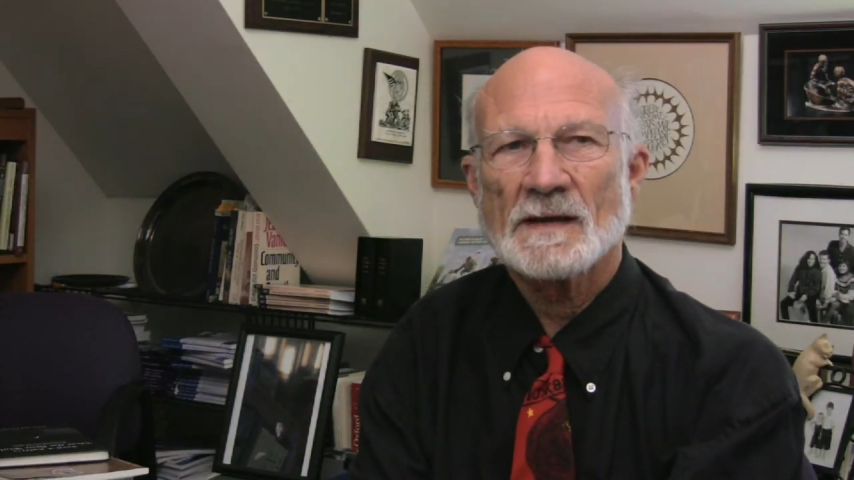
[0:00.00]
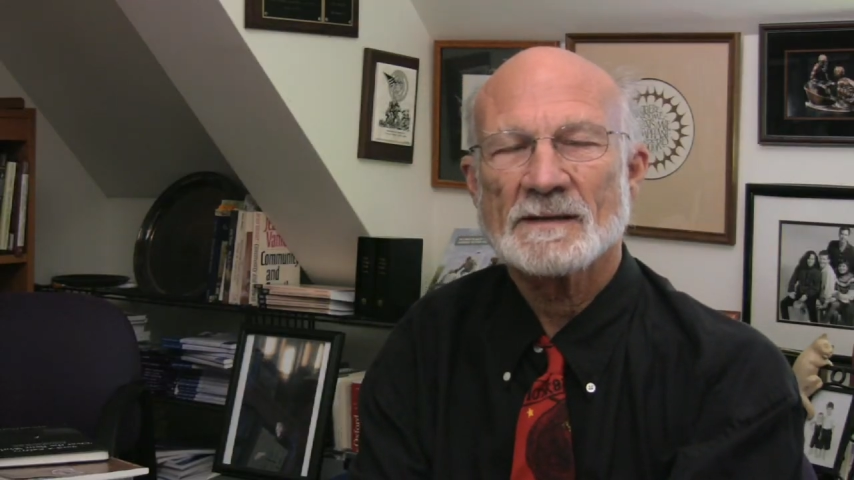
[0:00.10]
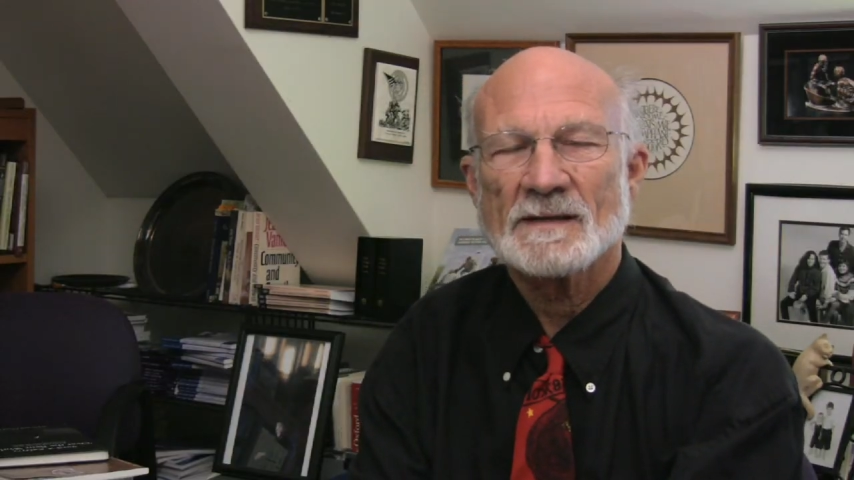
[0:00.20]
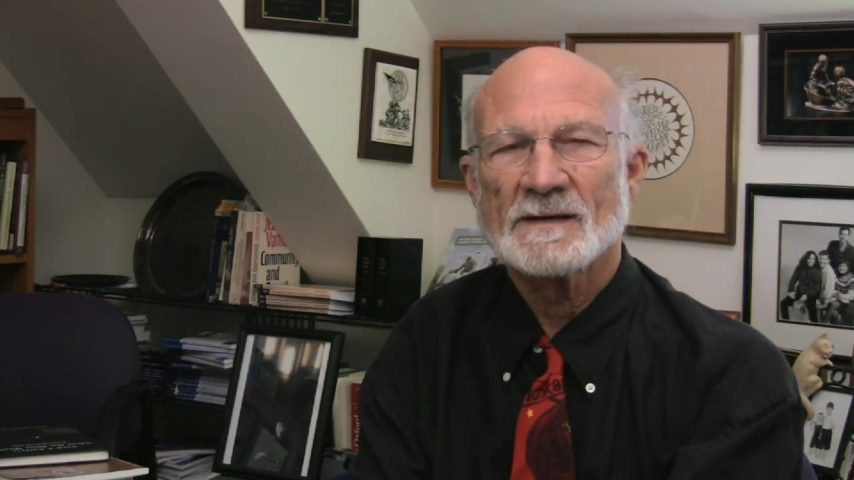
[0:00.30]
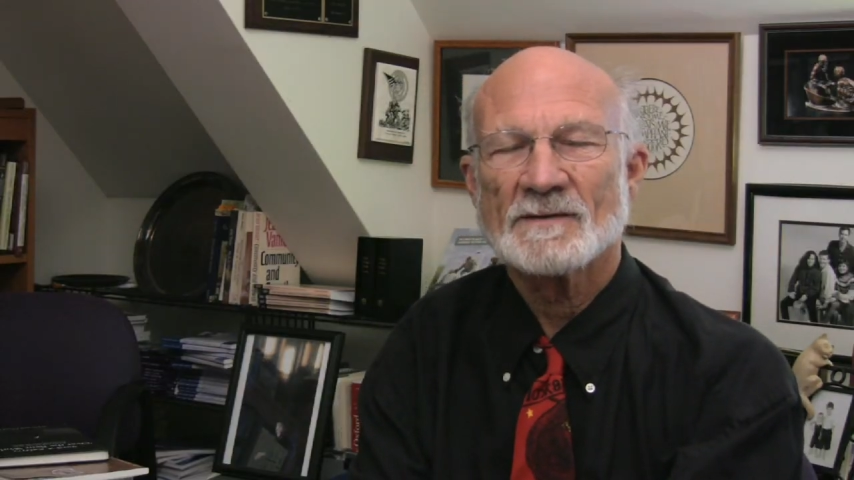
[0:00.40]

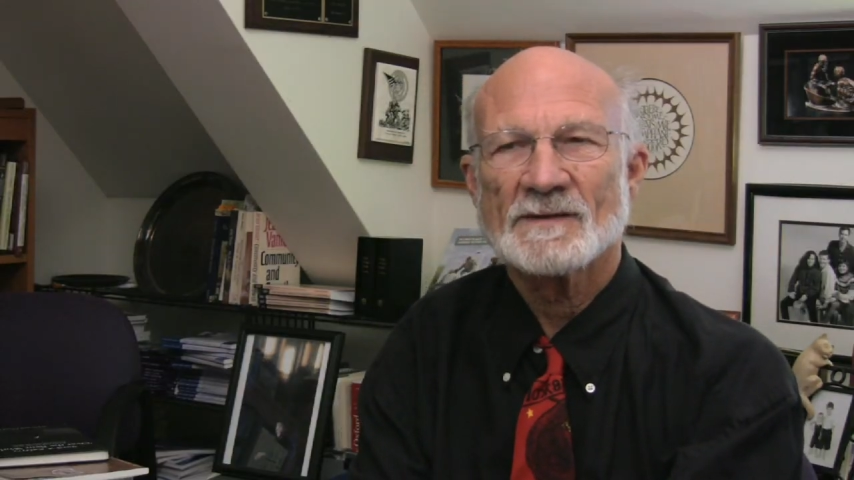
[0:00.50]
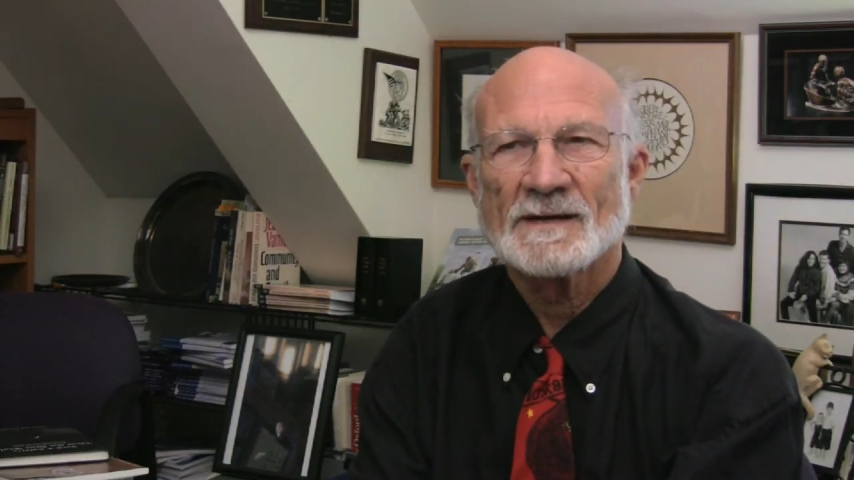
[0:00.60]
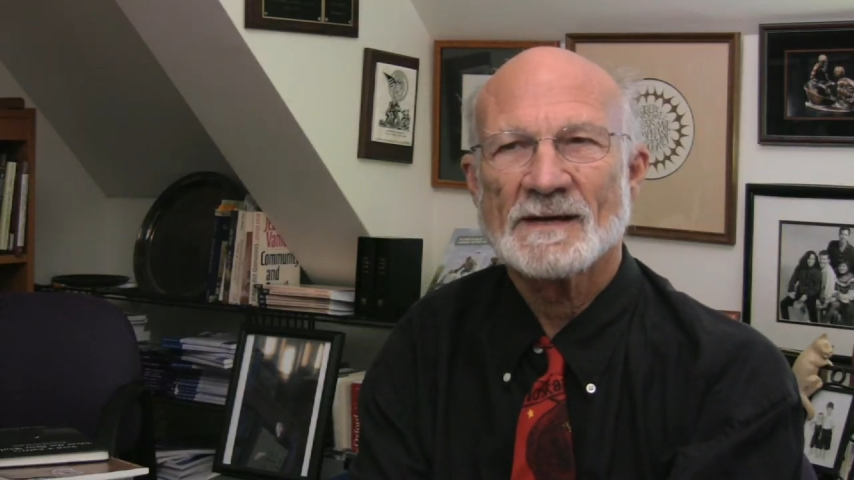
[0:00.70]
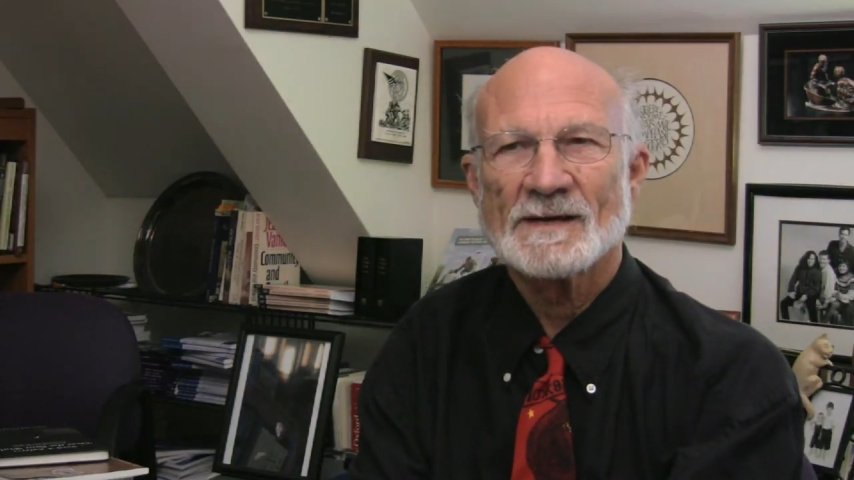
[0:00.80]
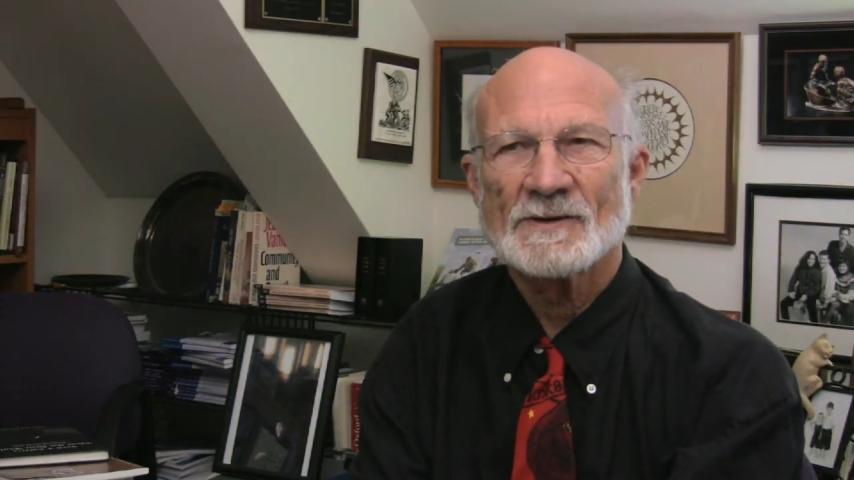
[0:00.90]
the end of the
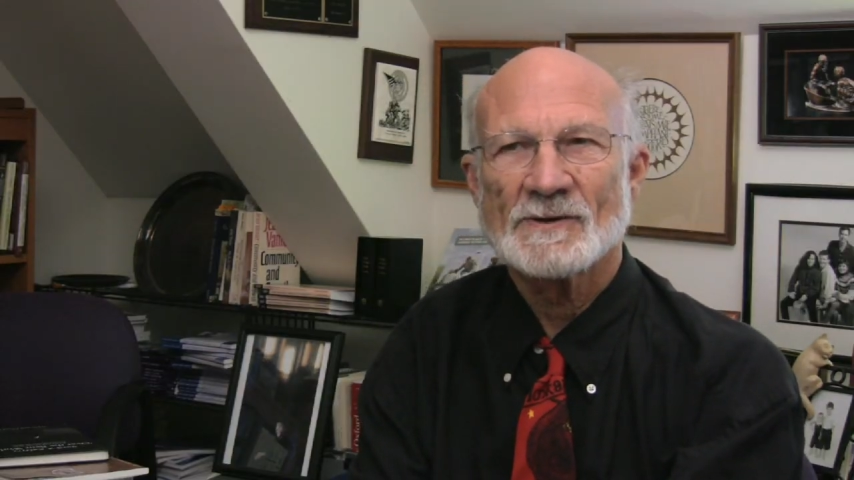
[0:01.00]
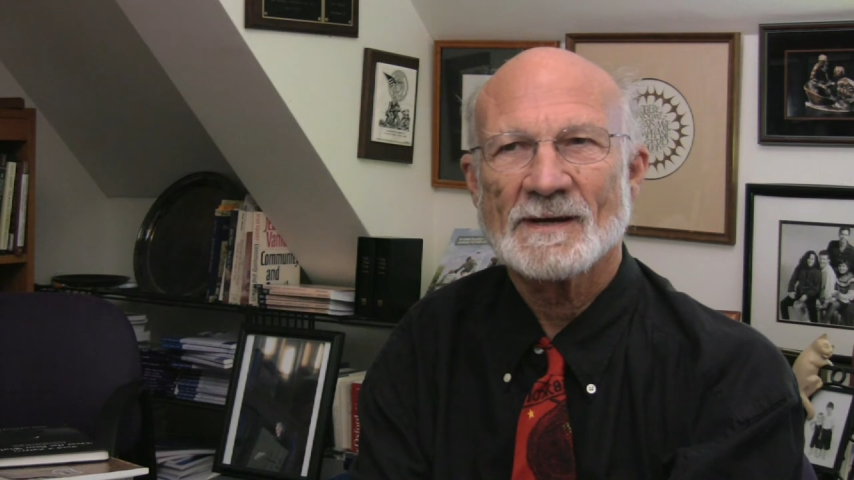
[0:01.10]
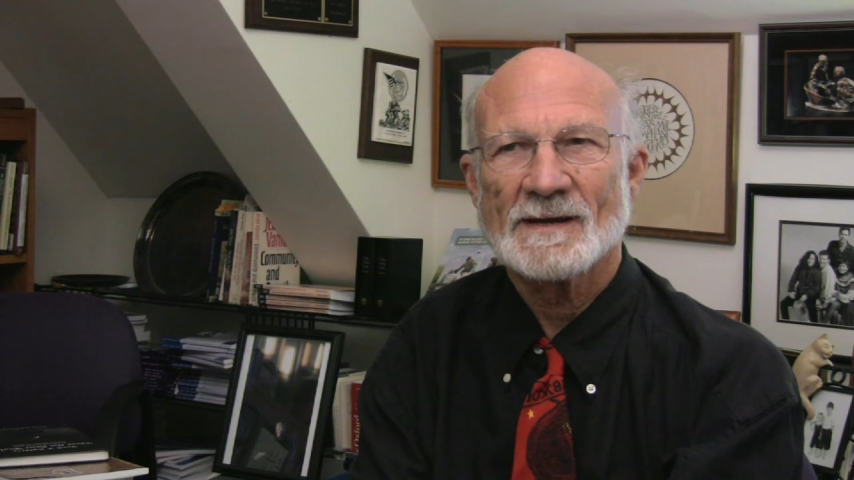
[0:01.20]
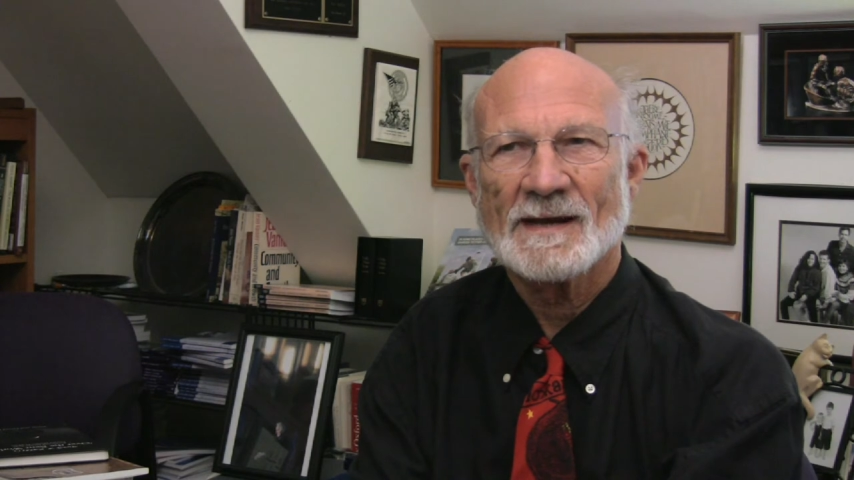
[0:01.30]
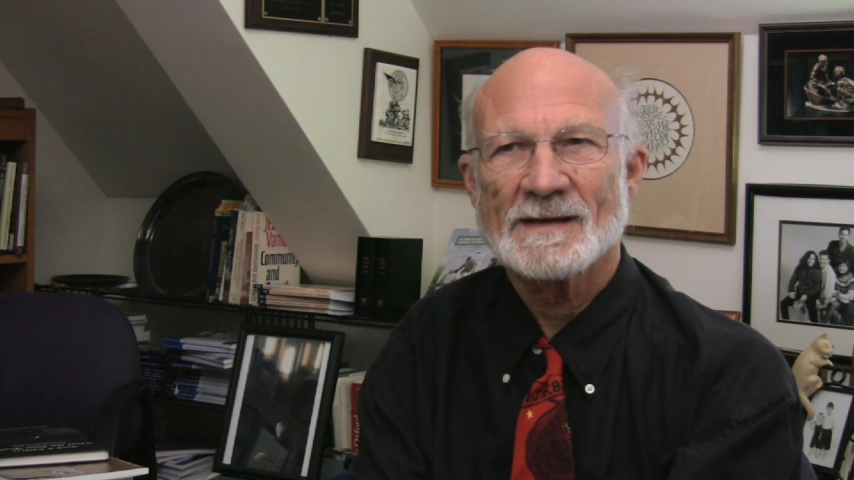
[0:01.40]
day, you
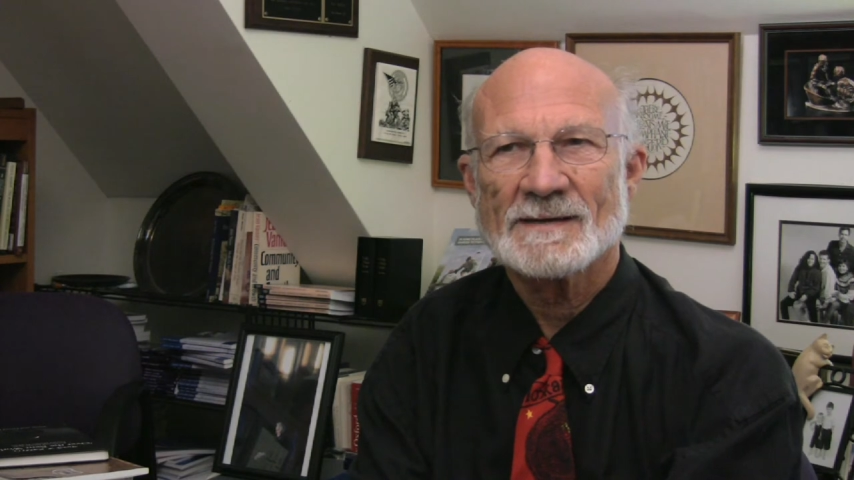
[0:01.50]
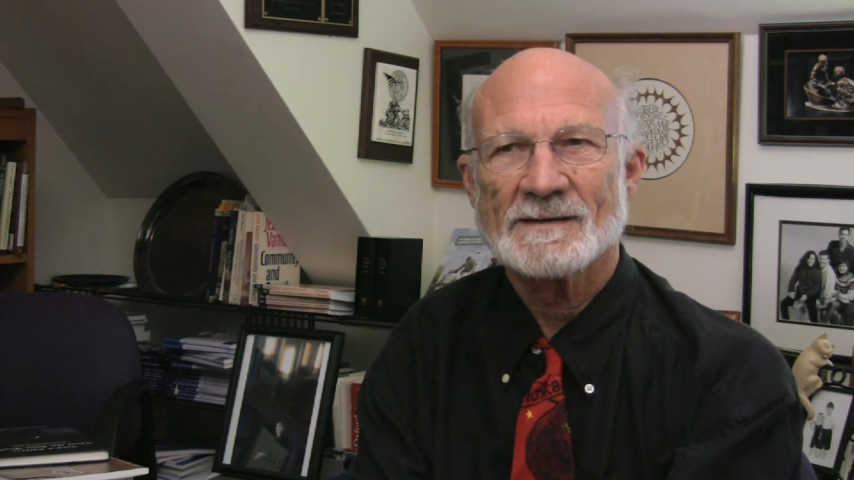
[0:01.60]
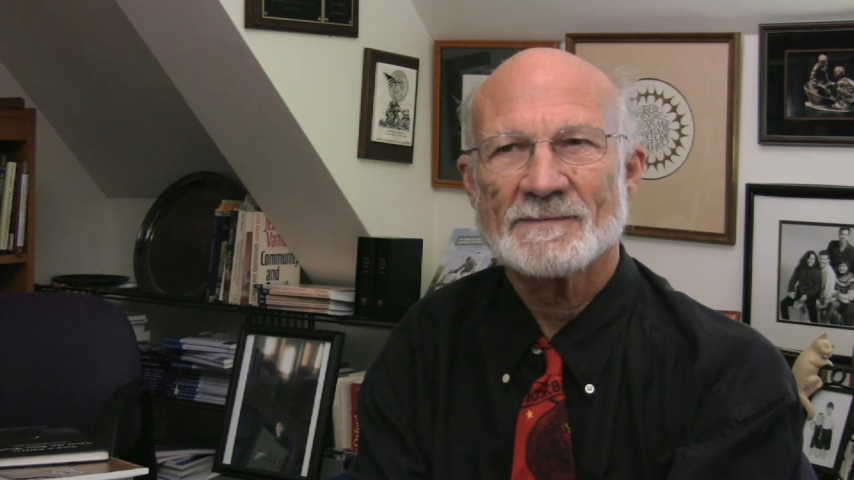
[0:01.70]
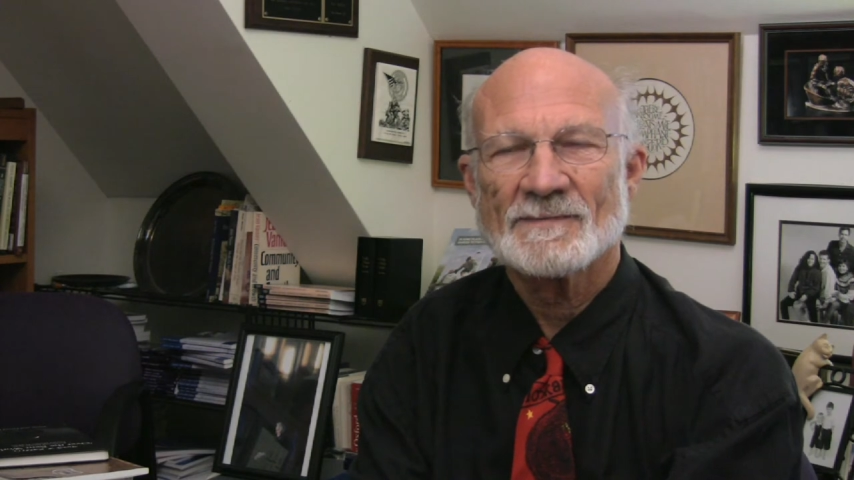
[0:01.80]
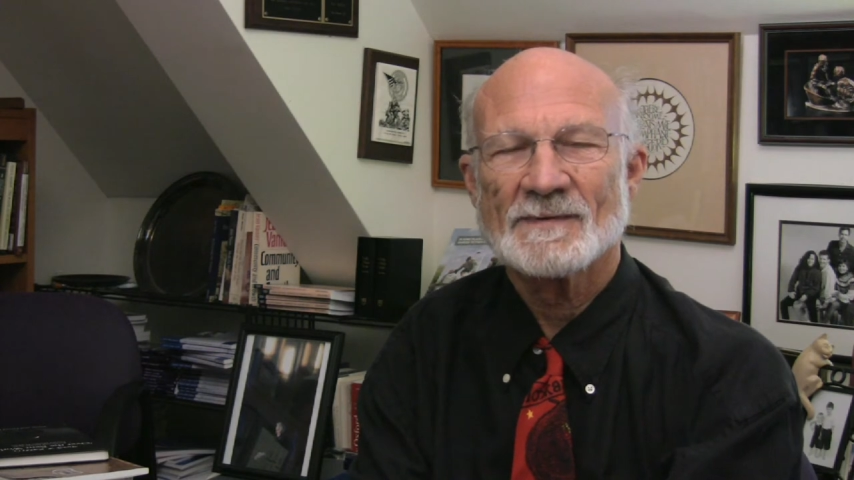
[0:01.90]
can kind
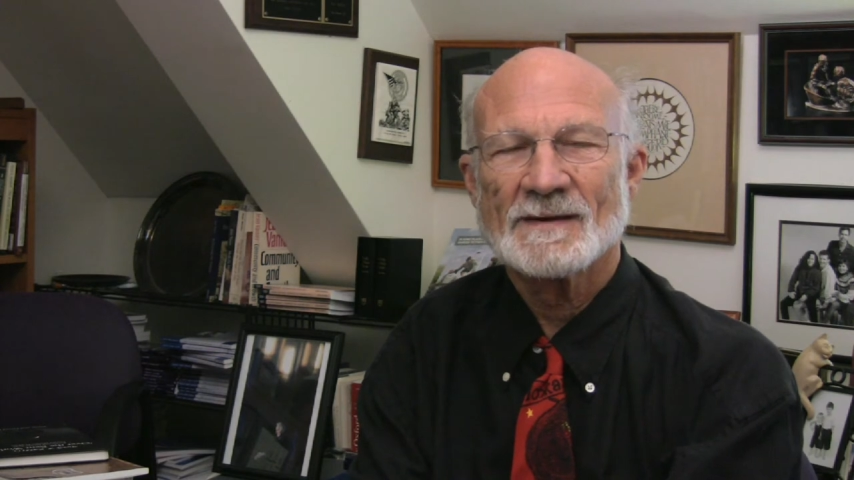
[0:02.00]
of